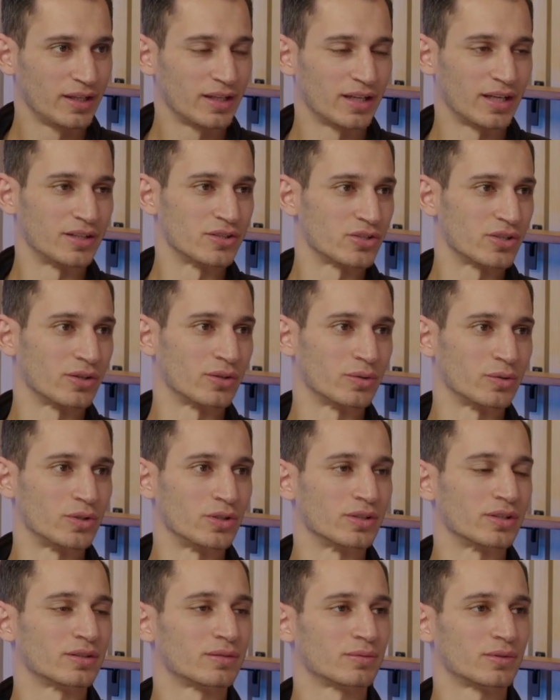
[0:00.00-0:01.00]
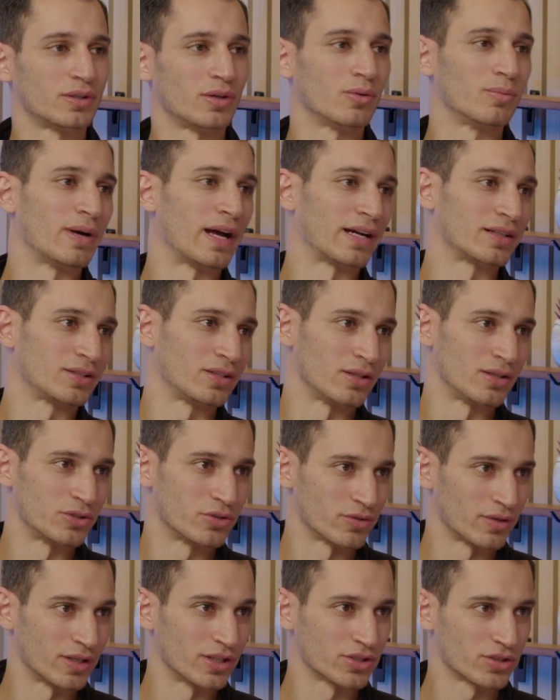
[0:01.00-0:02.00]
And so you go back to the
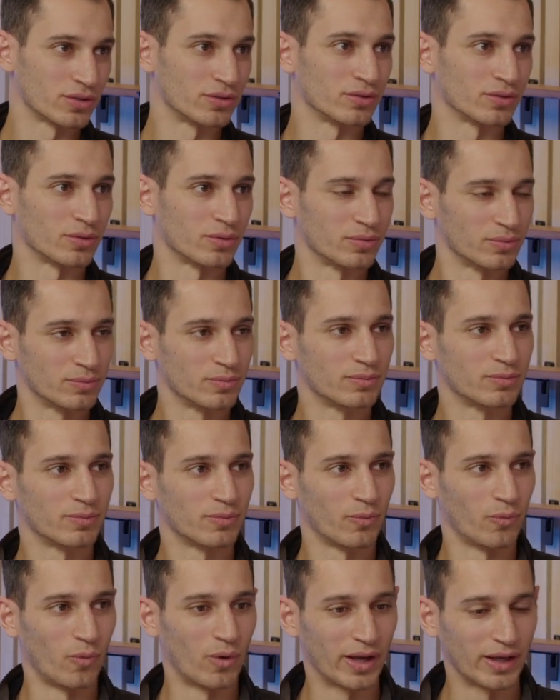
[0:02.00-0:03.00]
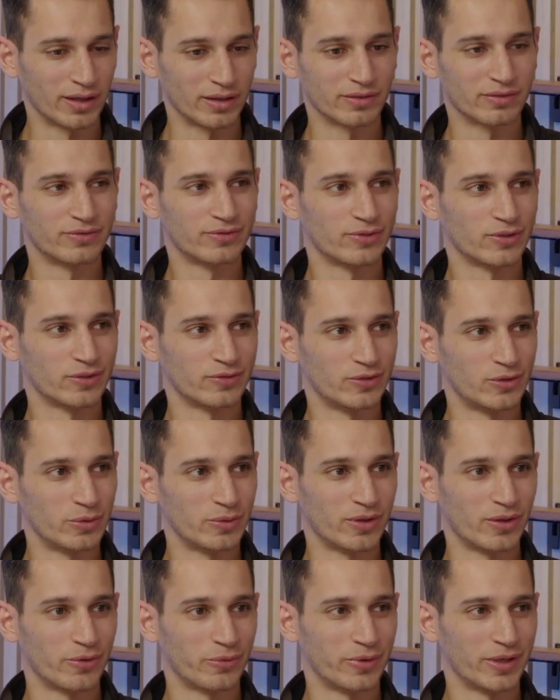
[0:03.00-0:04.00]
traditional way of
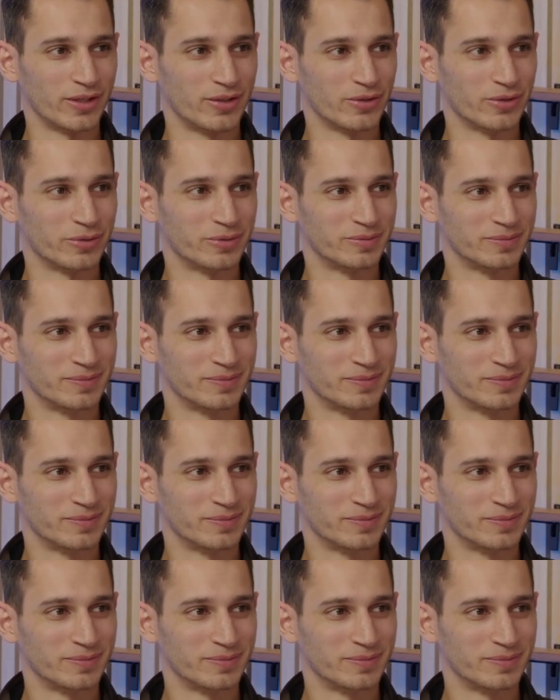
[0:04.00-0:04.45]
doing the redo.